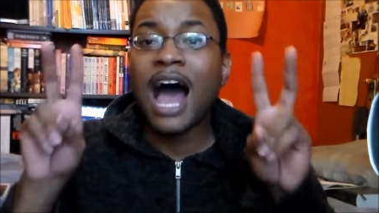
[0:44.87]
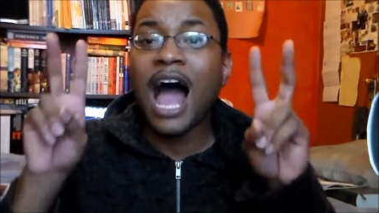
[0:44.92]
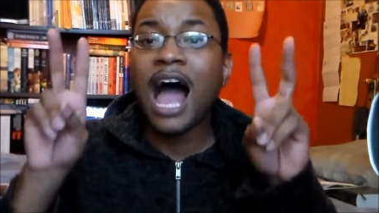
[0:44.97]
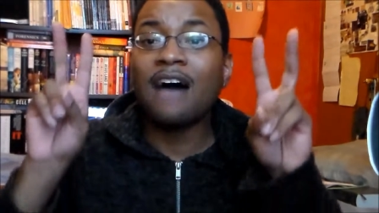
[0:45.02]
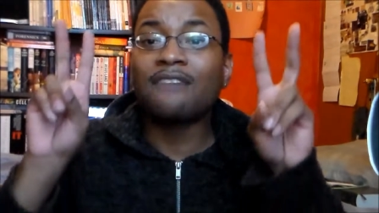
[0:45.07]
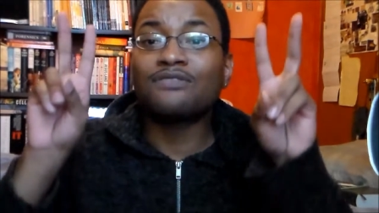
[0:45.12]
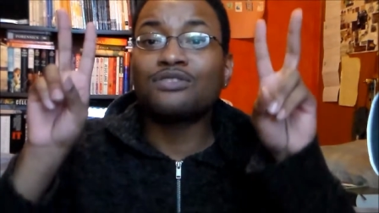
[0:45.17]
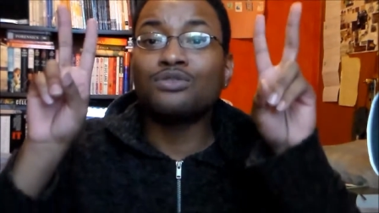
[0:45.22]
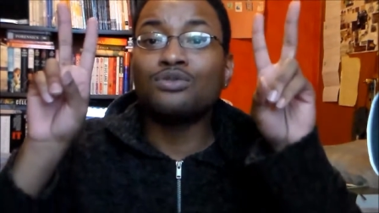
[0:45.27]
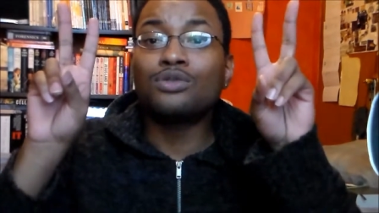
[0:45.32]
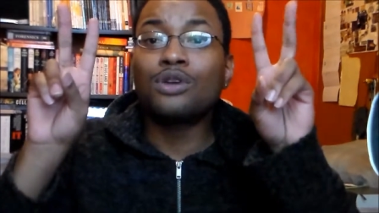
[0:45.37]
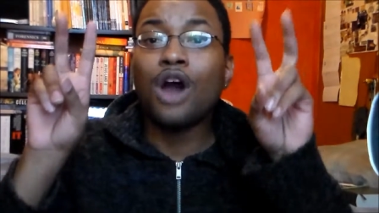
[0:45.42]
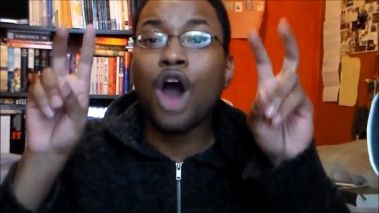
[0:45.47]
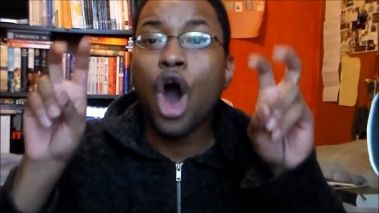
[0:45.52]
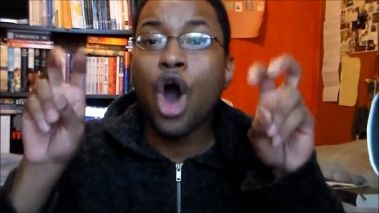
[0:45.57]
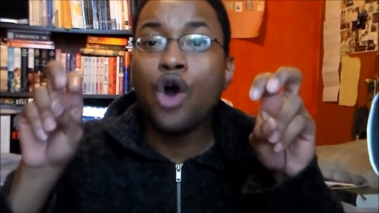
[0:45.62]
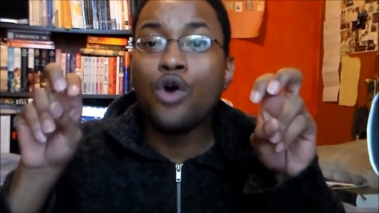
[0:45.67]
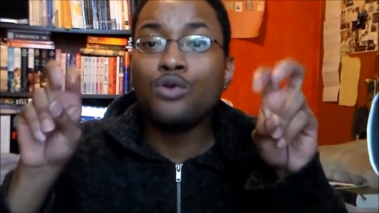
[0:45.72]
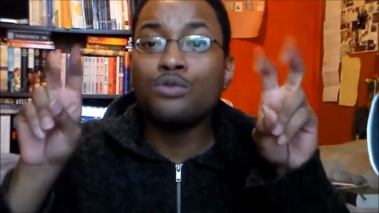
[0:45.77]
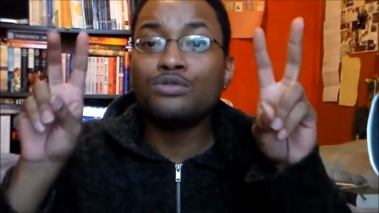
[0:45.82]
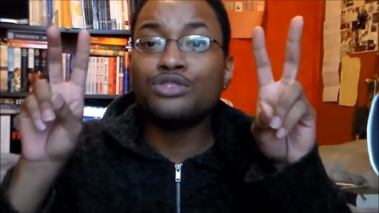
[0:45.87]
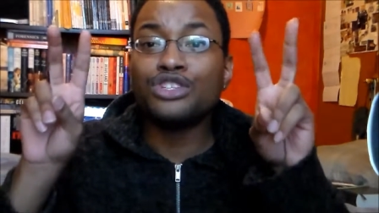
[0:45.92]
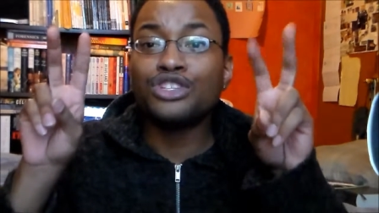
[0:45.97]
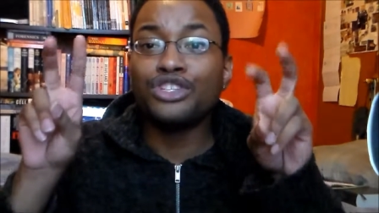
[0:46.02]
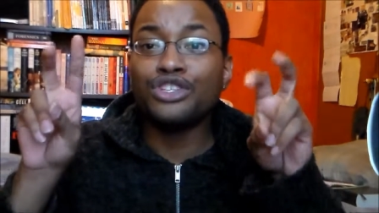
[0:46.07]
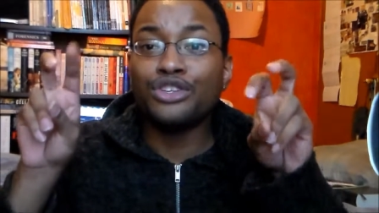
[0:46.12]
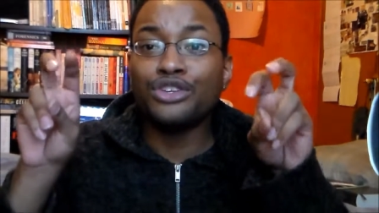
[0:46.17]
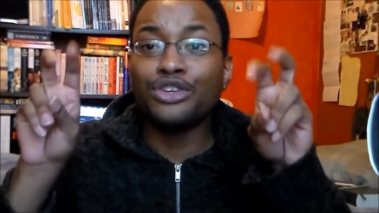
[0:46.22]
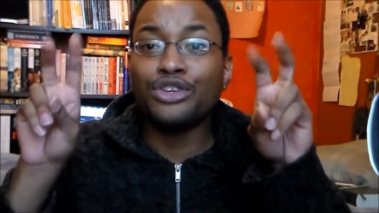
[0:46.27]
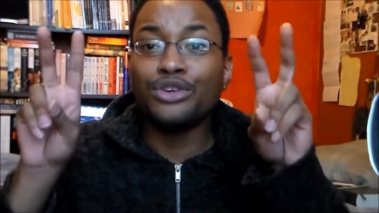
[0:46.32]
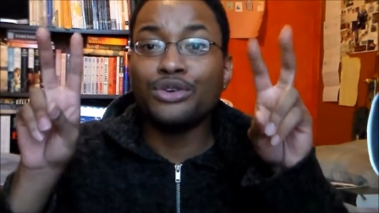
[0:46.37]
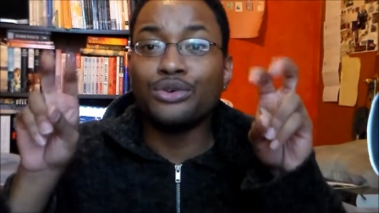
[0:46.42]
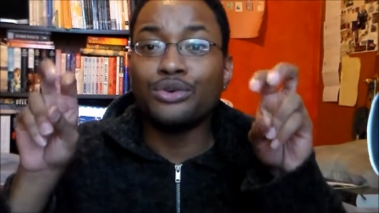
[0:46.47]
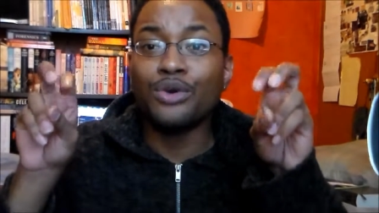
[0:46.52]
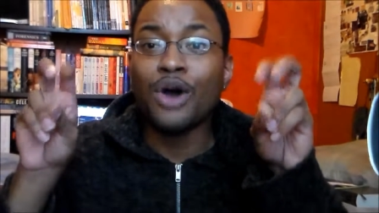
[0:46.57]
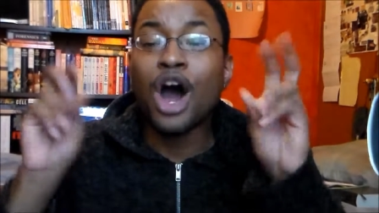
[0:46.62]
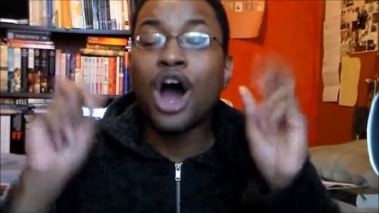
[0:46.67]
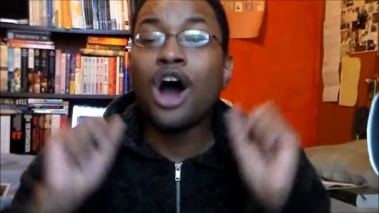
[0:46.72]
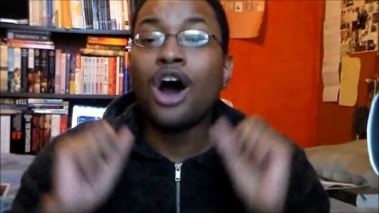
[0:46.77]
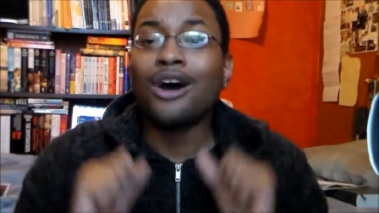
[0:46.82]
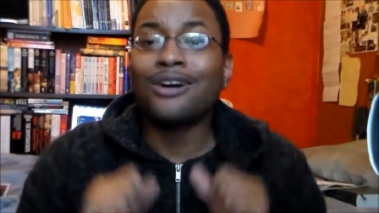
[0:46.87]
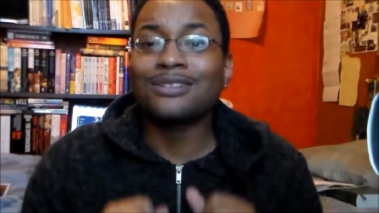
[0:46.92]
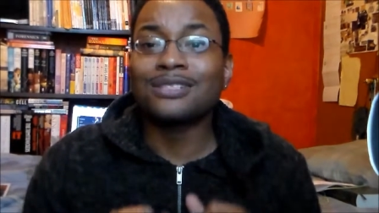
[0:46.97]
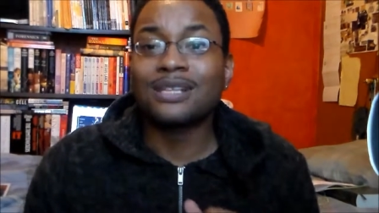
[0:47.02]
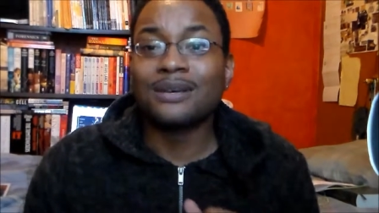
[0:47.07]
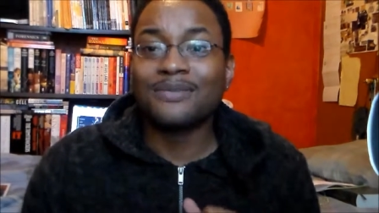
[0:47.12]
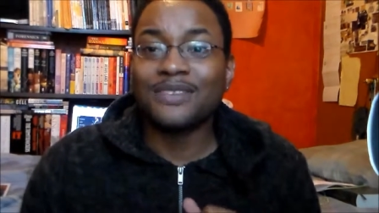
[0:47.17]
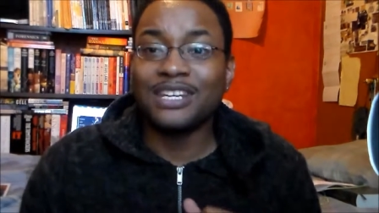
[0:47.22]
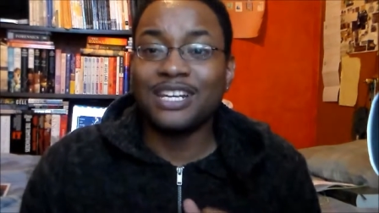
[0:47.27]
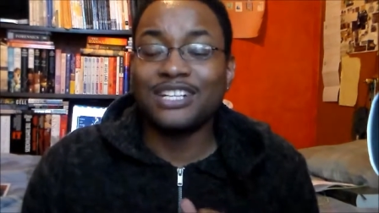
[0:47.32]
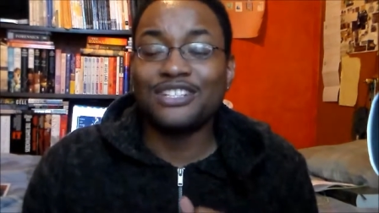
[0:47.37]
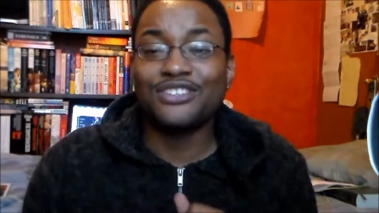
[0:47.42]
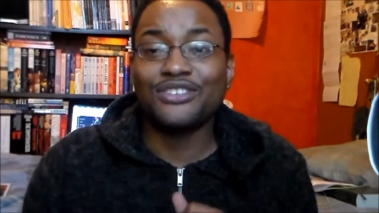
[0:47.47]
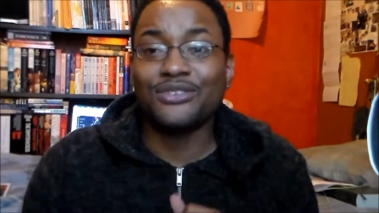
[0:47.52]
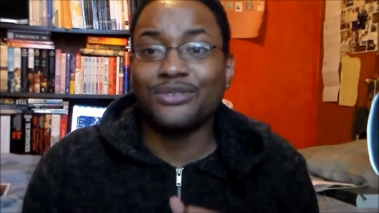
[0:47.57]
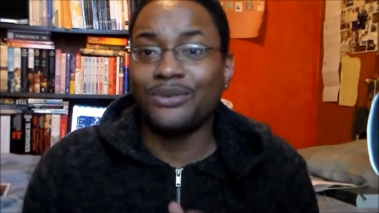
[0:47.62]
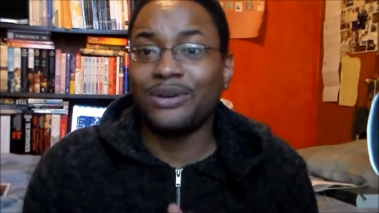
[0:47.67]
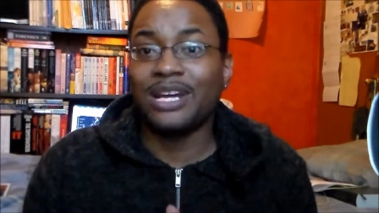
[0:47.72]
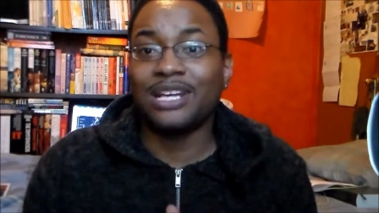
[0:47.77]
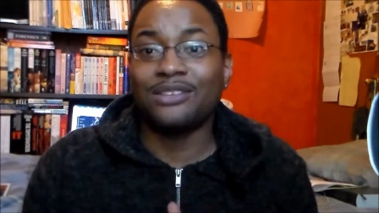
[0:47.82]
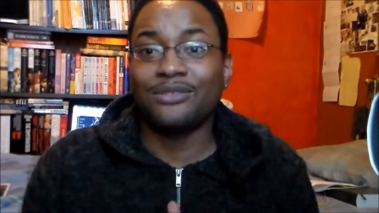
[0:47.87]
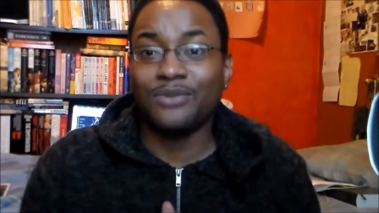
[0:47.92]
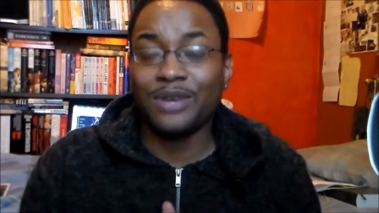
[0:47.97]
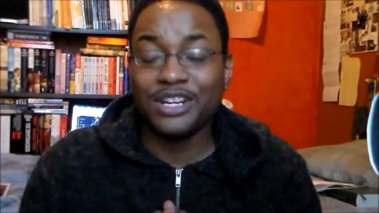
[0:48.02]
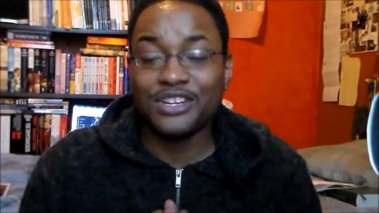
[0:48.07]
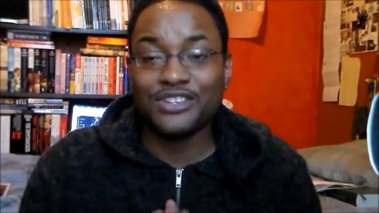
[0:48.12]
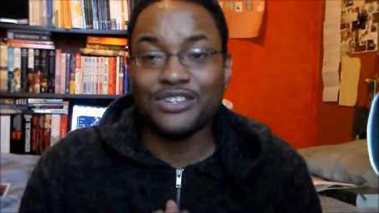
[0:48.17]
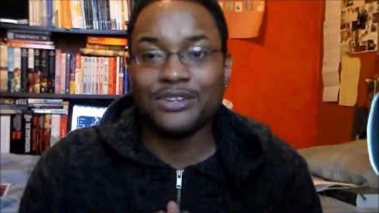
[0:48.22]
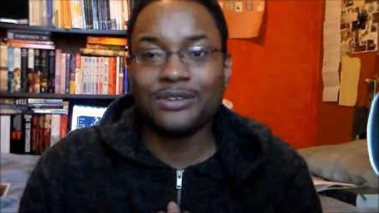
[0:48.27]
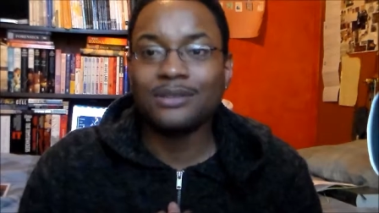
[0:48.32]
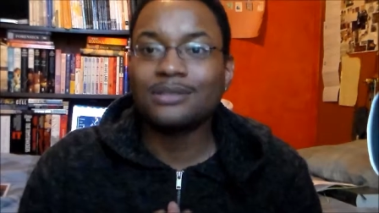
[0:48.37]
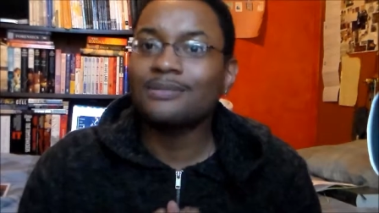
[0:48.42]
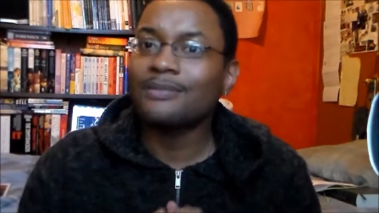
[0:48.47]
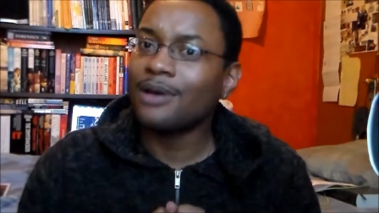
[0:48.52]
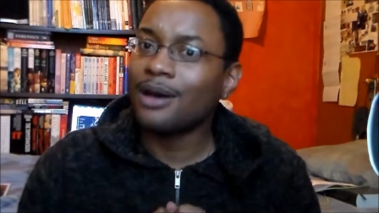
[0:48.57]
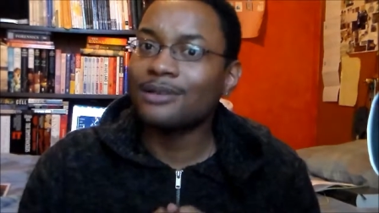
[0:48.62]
I have to coach you on something that you're doing at the registers.